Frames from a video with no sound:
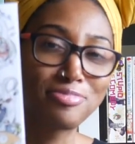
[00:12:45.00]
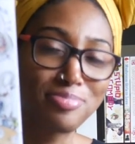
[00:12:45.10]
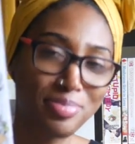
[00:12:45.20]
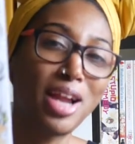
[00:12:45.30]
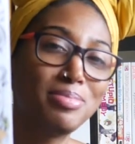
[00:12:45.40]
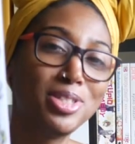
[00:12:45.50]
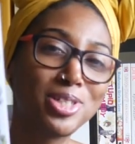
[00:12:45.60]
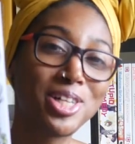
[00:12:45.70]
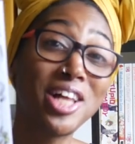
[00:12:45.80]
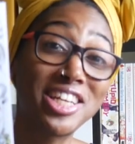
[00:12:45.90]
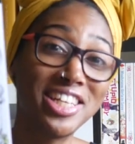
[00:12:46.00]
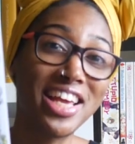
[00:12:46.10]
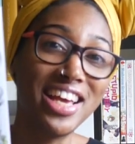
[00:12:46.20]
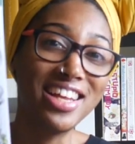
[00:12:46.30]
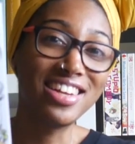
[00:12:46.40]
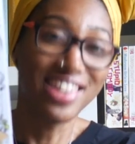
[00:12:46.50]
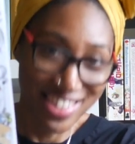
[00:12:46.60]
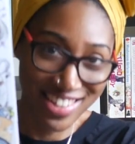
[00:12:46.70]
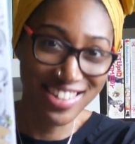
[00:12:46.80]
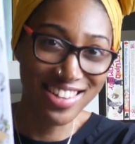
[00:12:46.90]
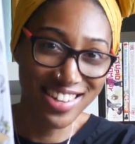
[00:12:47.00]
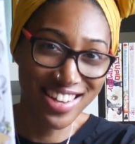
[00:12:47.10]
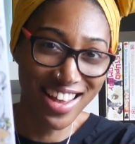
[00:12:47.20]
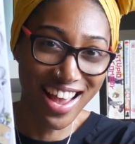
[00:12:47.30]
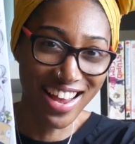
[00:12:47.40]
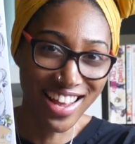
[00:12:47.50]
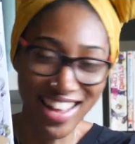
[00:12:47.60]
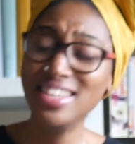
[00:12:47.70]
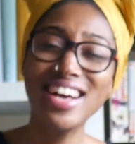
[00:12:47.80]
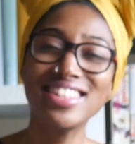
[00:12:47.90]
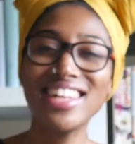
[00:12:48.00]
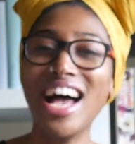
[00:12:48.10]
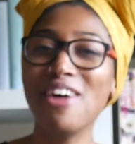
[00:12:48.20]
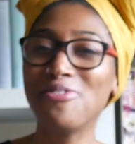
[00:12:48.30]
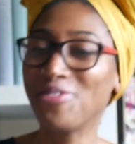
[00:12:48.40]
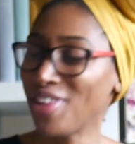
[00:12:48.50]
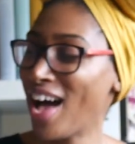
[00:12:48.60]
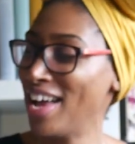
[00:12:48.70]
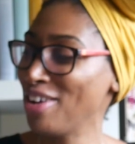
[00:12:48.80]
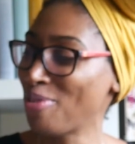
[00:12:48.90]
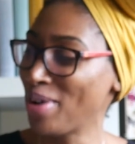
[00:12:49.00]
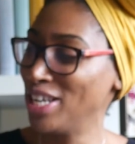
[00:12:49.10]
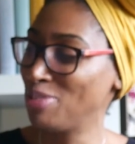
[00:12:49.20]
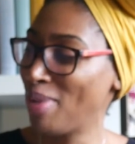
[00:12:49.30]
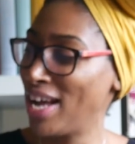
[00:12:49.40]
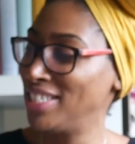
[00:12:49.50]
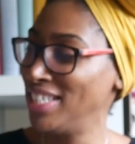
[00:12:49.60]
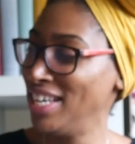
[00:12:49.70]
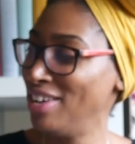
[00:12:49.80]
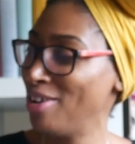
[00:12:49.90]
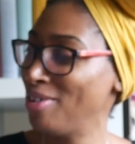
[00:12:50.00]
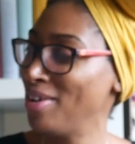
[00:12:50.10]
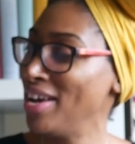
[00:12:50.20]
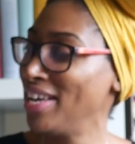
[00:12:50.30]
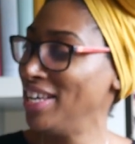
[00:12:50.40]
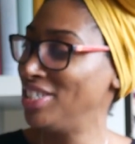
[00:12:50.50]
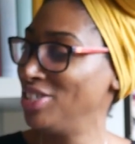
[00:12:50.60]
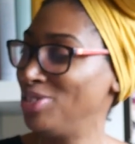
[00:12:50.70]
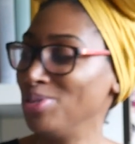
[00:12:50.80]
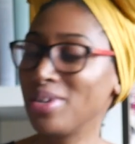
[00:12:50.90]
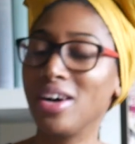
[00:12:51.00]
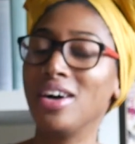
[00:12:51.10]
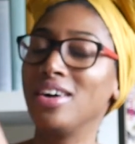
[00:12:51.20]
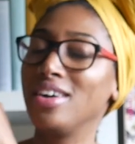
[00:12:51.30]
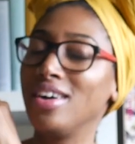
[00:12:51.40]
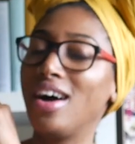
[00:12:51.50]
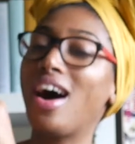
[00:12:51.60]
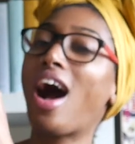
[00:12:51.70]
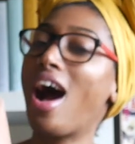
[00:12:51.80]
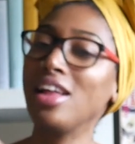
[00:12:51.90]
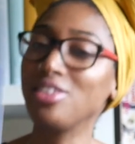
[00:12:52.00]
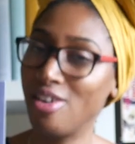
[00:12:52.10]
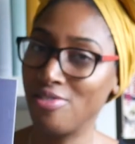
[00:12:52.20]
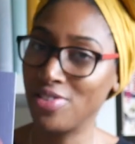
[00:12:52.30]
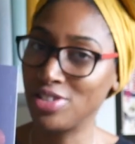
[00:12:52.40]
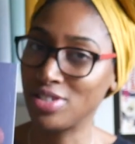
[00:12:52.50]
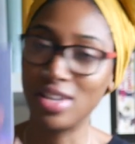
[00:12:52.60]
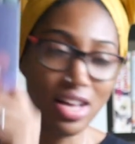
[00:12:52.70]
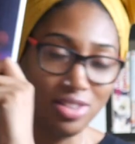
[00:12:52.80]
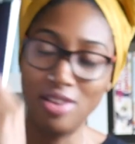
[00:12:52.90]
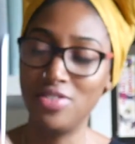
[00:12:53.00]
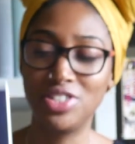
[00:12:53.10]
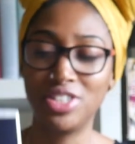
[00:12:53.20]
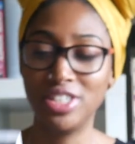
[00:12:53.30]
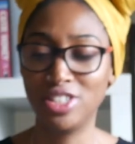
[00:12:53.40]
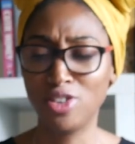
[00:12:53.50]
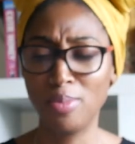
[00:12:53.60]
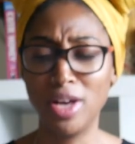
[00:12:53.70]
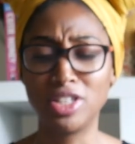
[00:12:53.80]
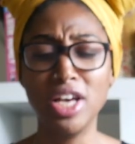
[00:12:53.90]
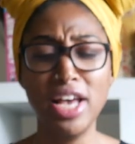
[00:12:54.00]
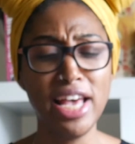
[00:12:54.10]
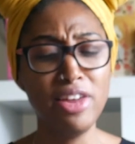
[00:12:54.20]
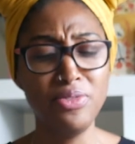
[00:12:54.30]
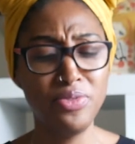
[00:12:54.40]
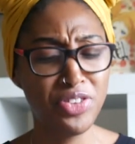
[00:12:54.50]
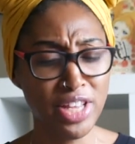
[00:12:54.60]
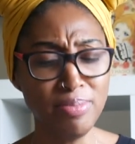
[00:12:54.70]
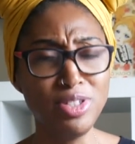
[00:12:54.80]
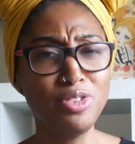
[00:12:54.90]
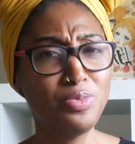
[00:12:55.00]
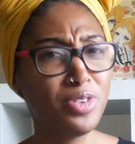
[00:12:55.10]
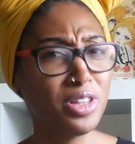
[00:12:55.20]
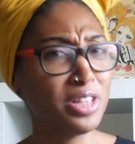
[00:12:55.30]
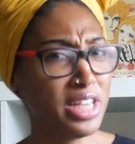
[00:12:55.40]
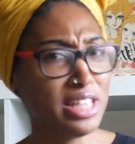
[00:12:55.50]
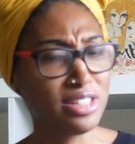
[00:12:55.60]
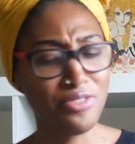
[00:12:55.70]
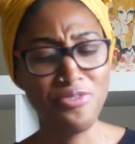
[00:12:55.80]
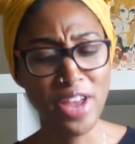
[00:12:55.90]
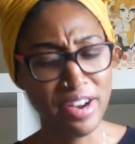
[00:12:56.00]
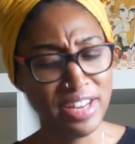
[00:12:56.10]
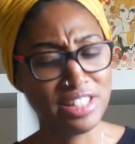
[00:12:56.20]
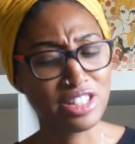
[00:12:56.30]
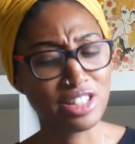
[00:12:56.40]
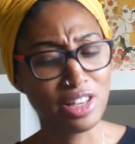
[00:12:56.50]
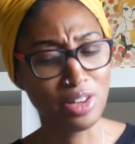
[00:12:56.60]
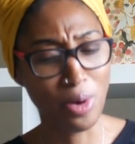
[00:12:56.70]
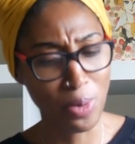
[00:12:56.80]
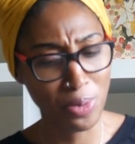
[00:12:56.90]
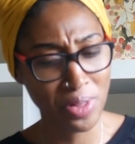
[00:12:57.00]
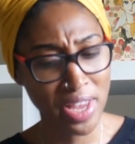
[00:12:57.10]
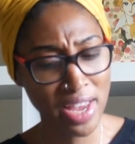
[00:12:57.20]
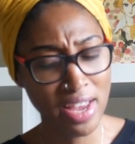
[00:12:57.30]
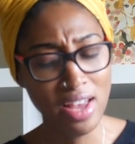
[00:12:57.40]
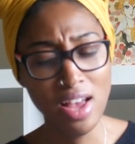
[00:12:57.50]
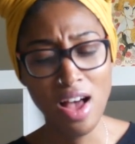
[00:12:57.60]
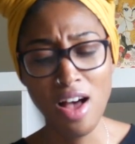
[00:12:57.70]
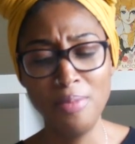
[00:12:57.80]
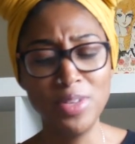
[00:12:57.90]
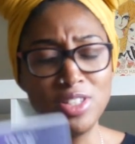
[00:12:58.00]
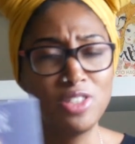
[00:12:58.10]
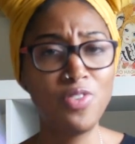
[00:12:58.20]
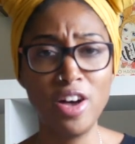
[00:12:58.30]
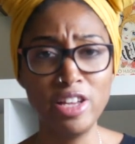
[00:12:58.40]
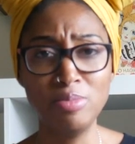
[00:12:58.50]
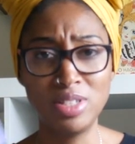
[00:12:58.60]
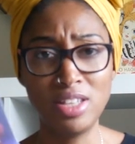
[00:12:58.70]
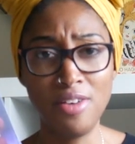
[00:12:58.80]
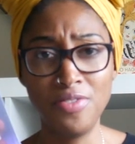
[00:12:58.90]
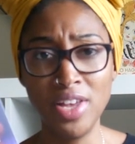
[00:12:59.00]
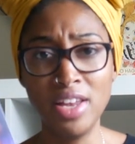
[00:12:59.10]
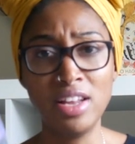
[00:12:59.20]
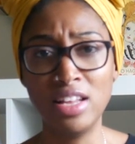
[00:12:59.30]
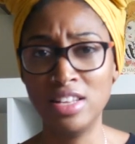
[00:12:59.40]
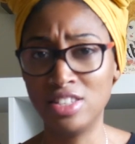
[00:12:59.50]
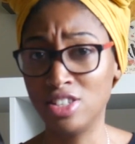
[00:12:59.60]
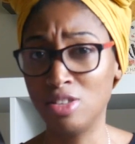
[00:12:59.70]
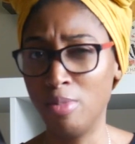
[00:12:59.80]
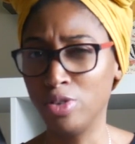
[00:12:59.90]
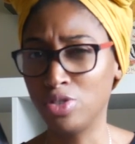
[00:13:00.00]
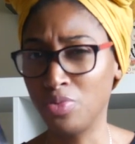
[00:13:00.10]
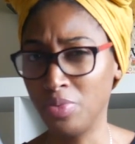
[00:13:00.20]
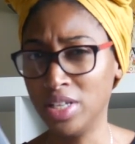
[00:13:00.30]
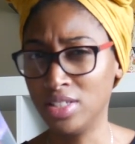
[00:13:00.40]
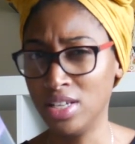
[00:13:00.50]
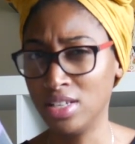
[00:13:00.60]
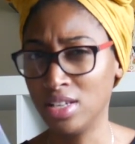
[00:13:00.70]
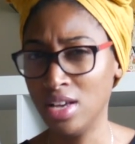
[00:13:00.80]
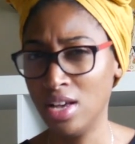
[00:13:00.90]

but I'm still collecting it. Okay. Next, I have Flying Witch by Chihiro Ishizuka. I love this. I love this series so much. It seems to release very slowly. This is volume 7, and this is the most recent